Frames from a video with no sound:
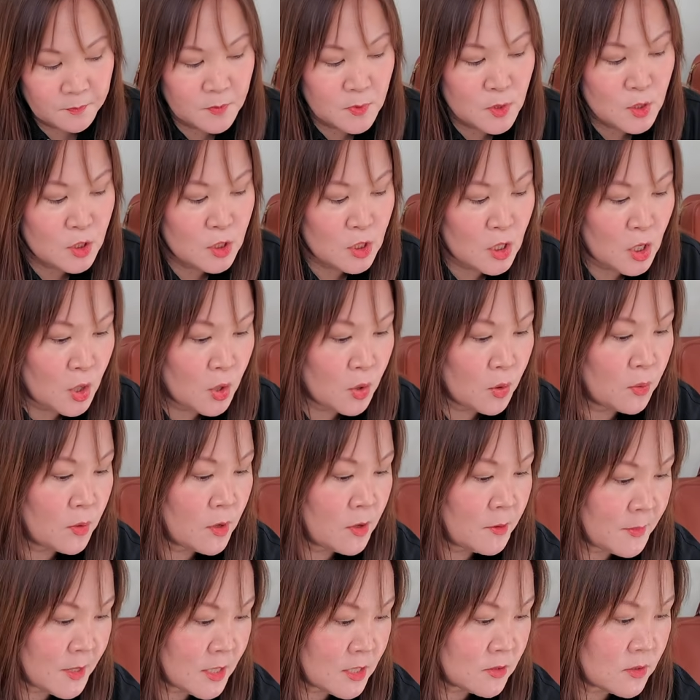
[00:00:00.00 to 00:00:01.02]
So
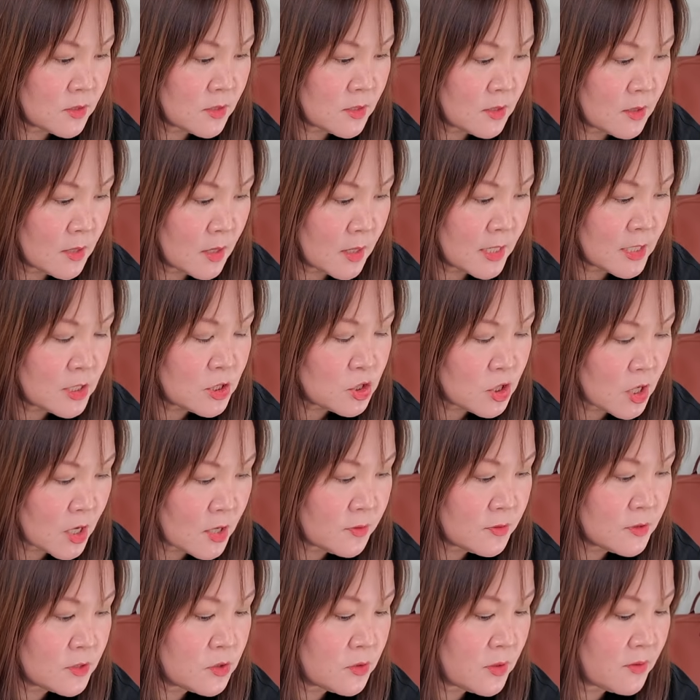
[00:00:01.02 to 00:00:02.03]
Hermes in
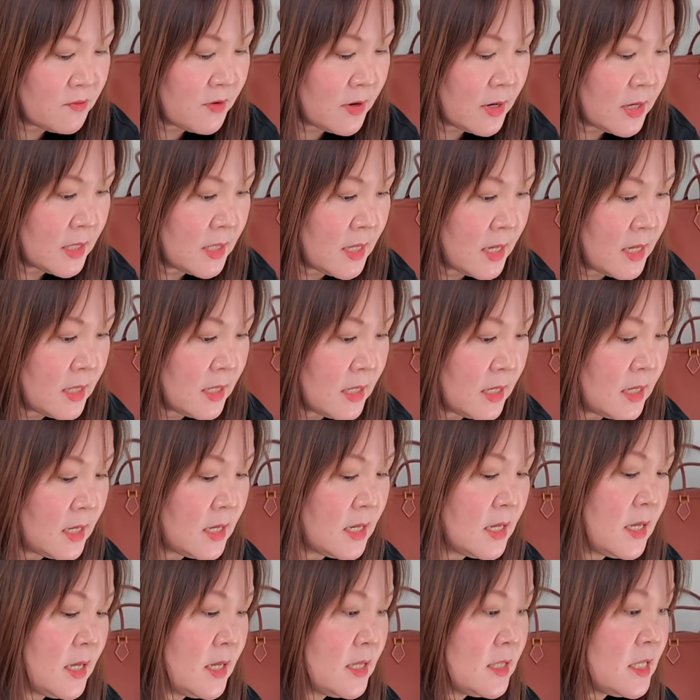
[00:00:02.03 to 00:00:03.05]
general do it very lightly.
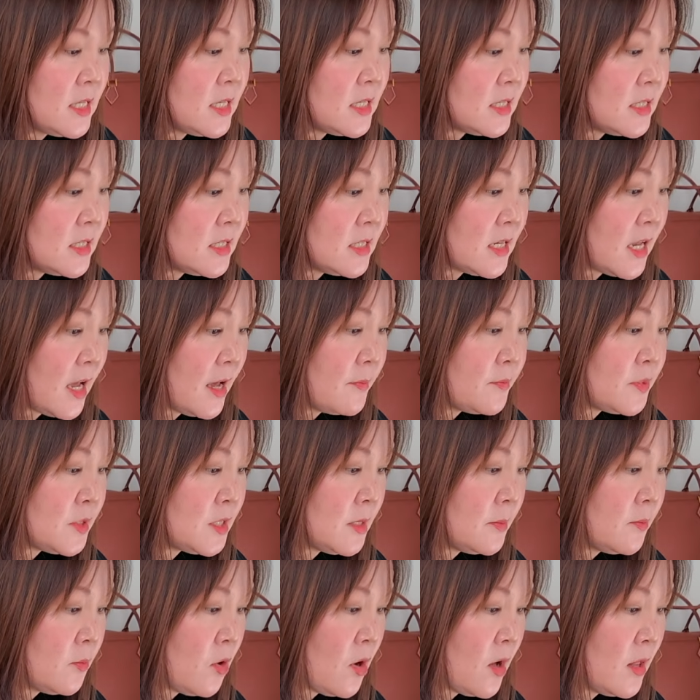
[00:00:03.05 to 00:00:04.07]
This is an
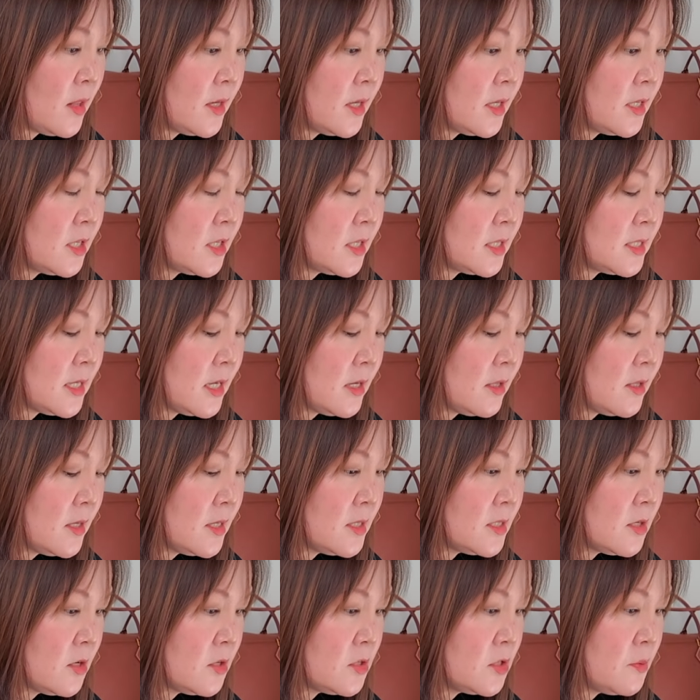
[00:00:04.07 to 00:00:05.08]
Epsom wallet, and you can tell that
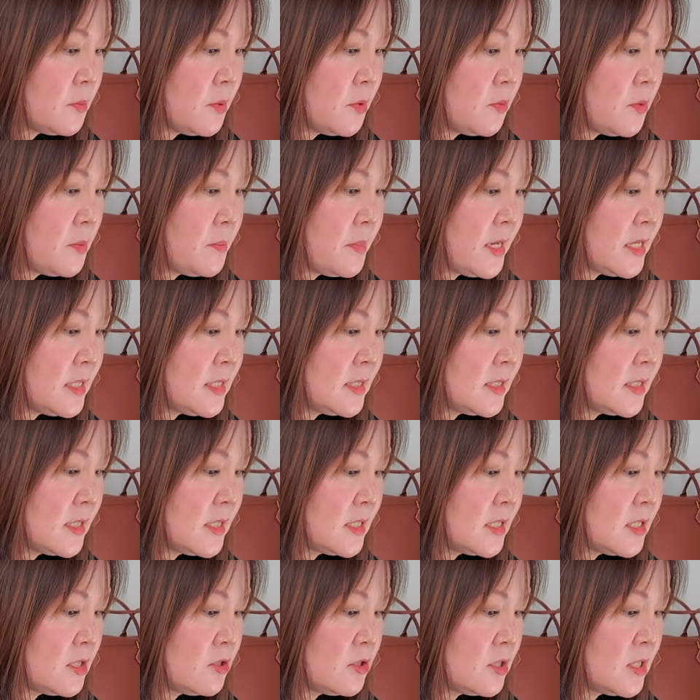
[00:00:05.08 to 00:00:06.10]
it's also been repainted
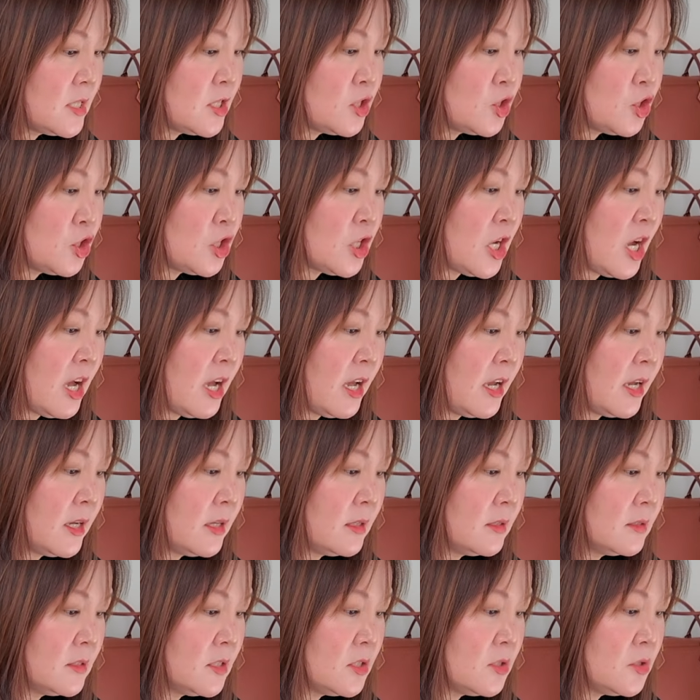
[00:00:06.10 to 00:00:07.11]
because there's the
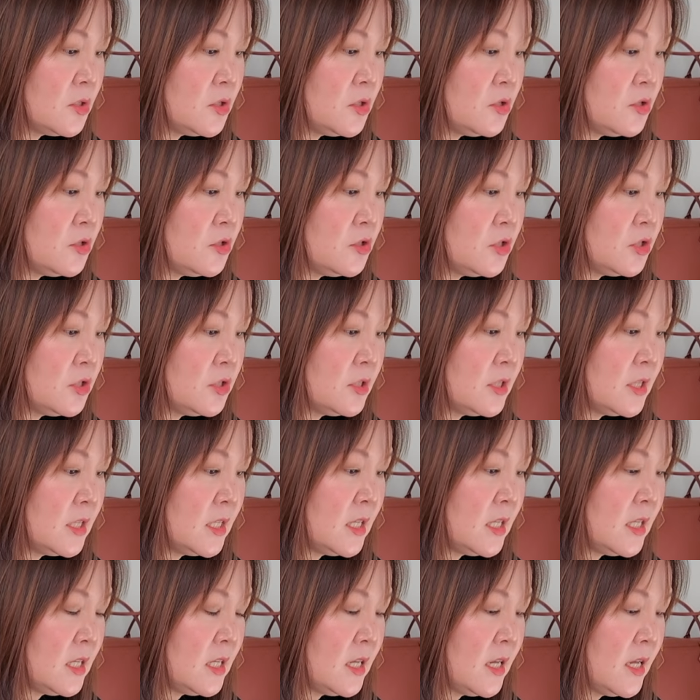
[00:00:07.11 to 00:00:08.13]
shine. So
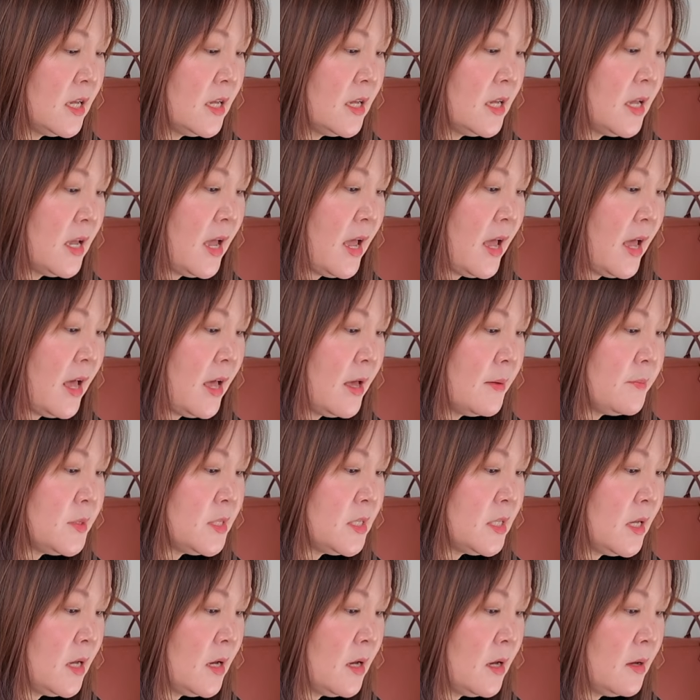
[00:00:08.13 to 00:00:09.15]
usually
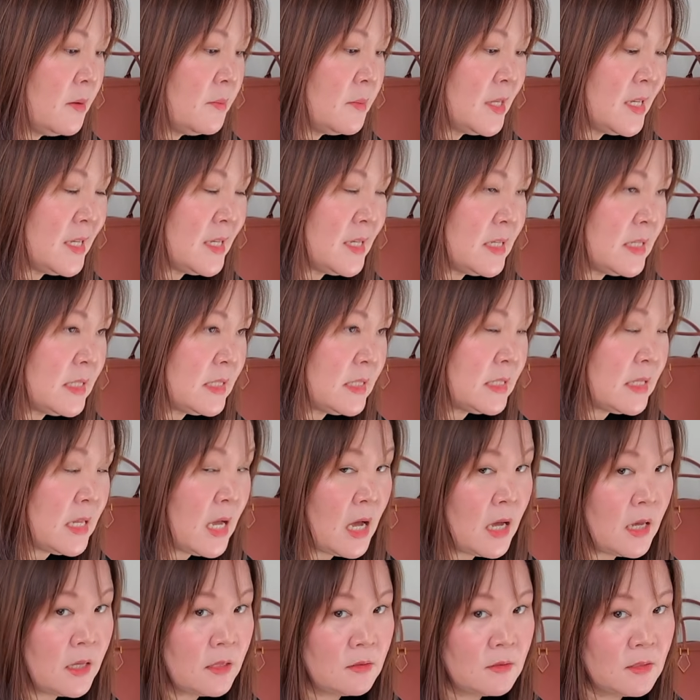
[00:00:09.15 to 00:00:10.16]
Epsom is
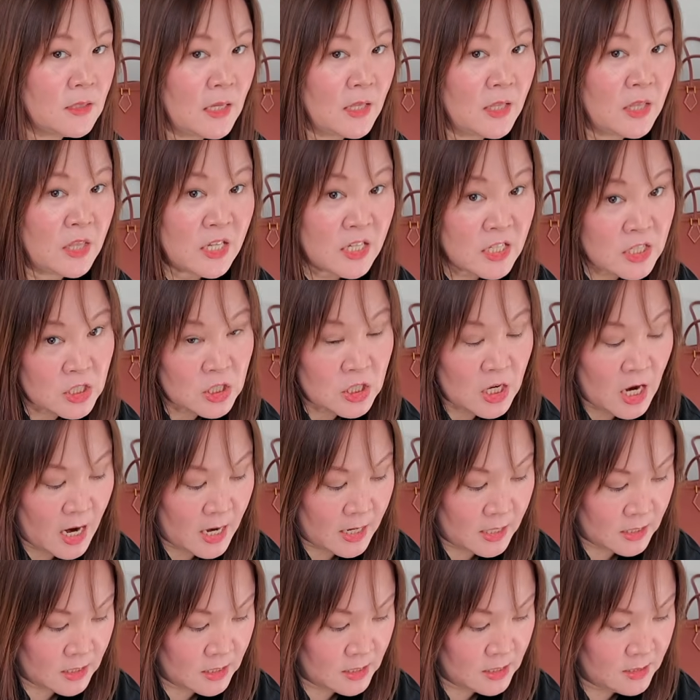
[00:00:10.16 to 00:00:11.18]
not this
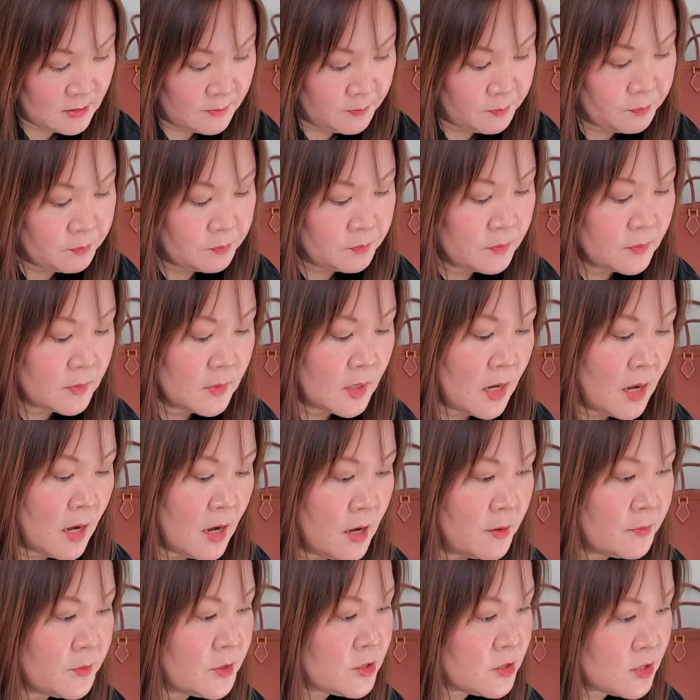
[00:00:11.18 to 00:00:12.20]
shiny.
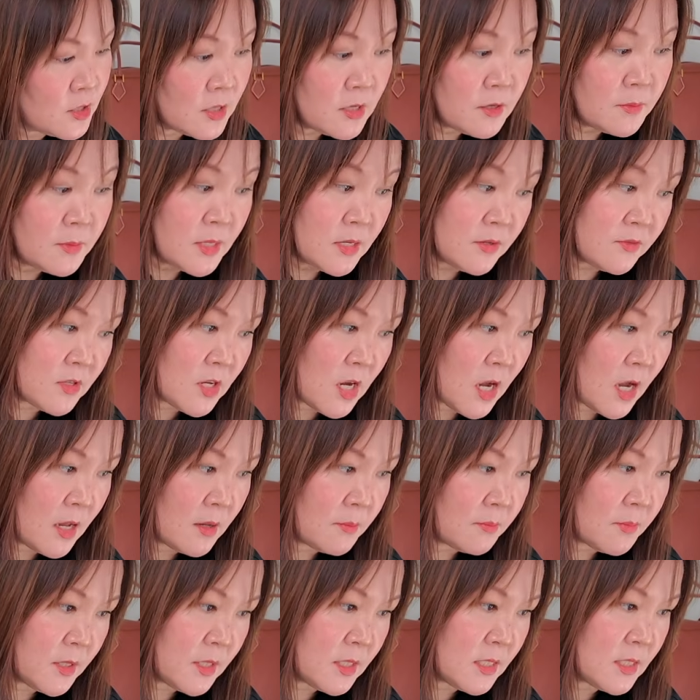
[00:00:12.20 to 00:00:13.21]
There's a little bit of
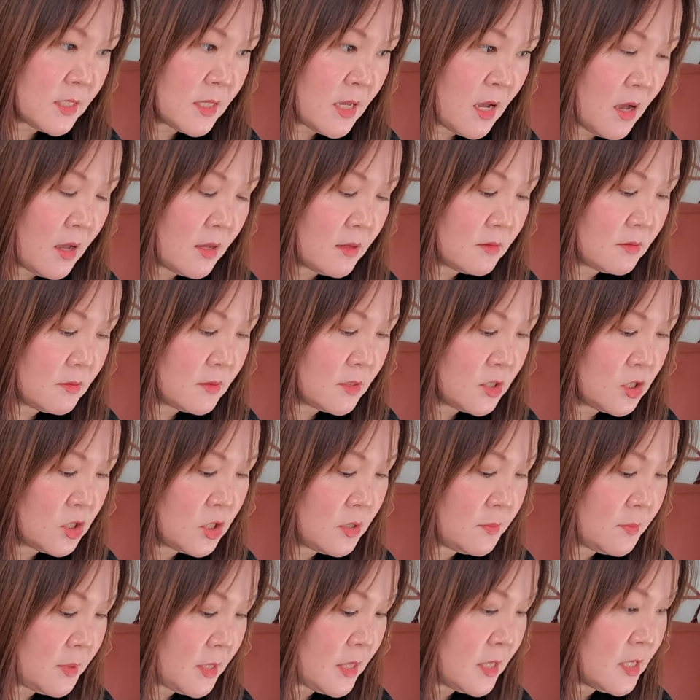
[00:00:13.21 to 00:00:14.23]
shine, but it's not, it
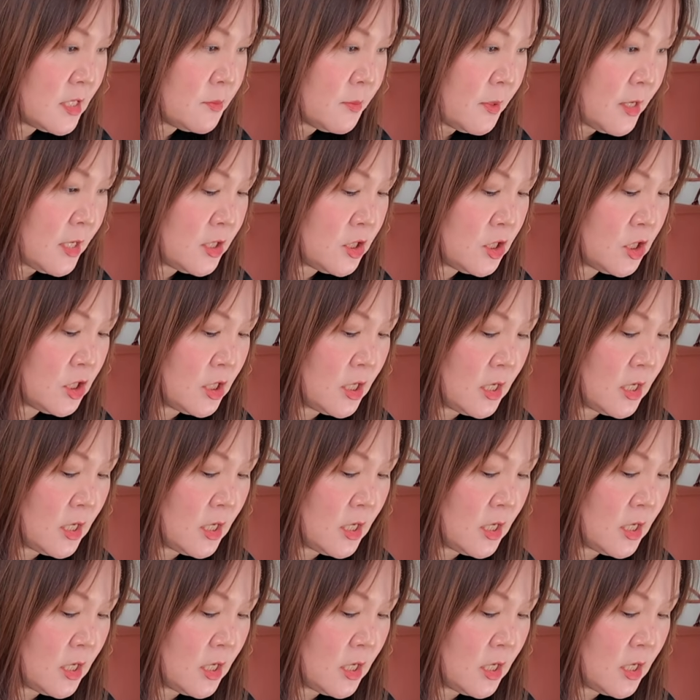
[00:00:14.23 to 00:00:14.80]
shouldn't be this much.